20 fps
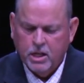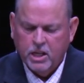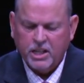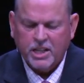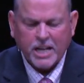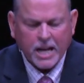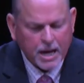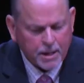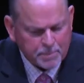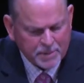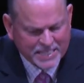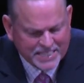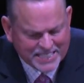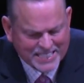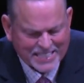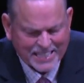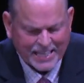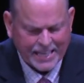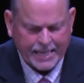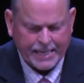Come and
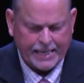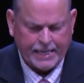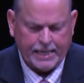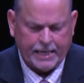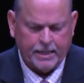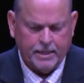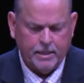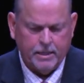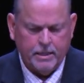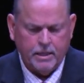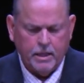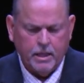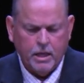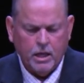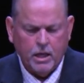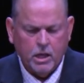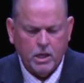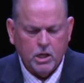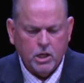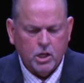see.
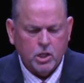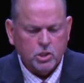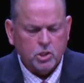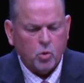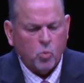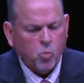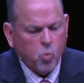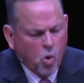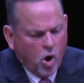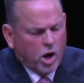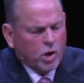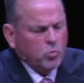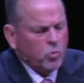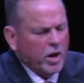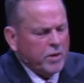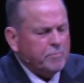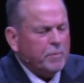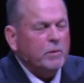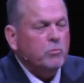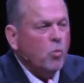The one
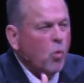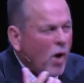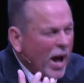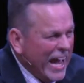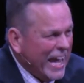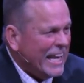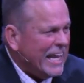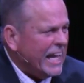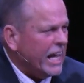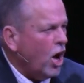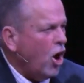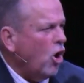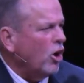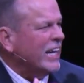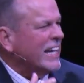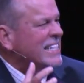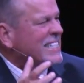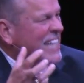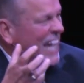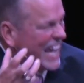we've been waiting on
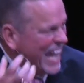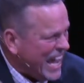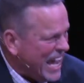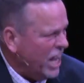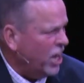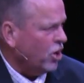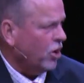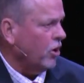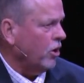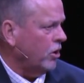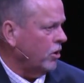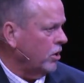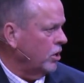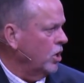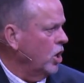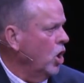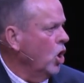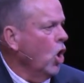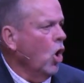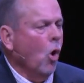is here.
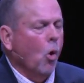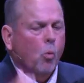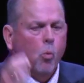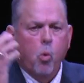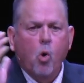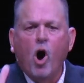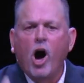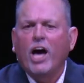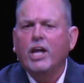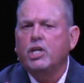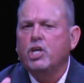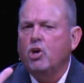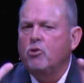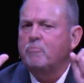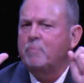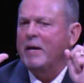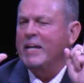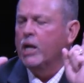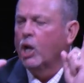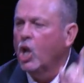What you've
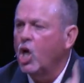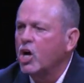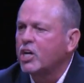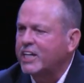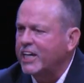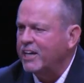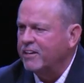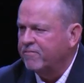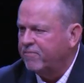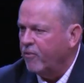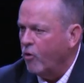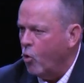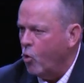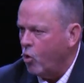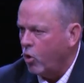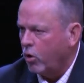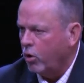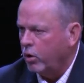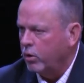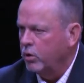been looking
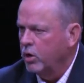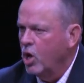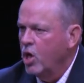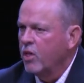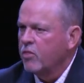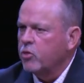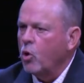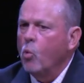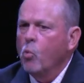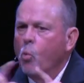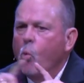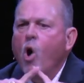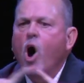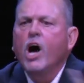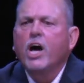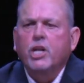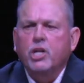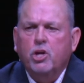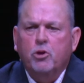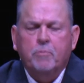for. The
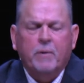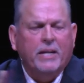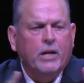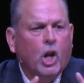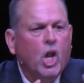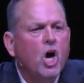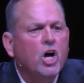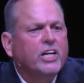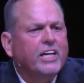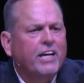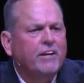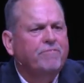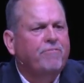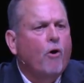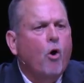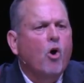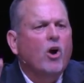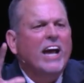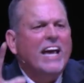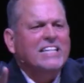one you've been looking
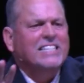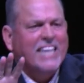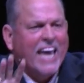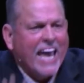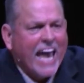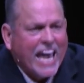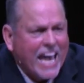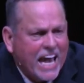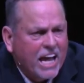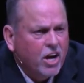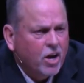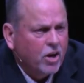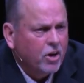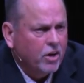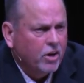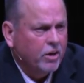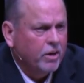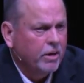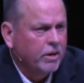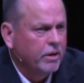for is
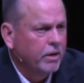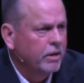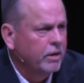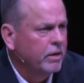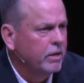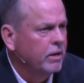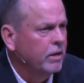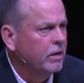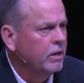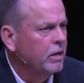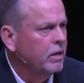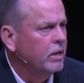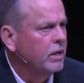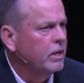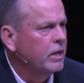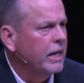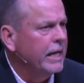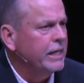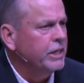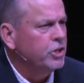here.
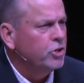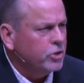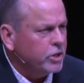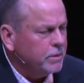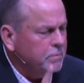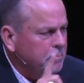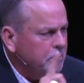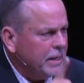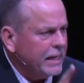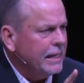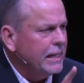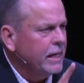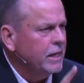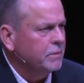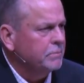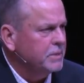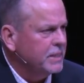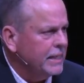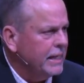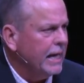And you can meet
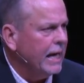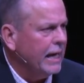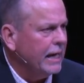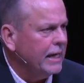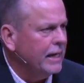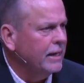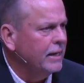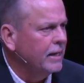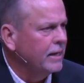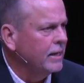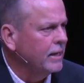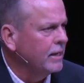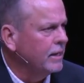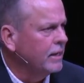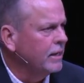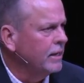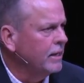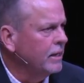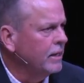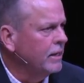him today
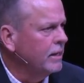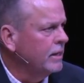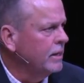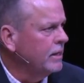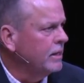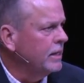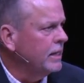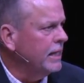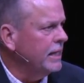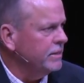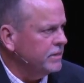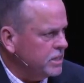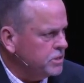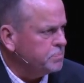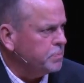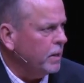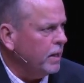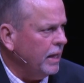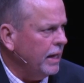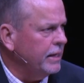in this
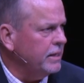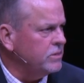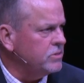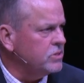place.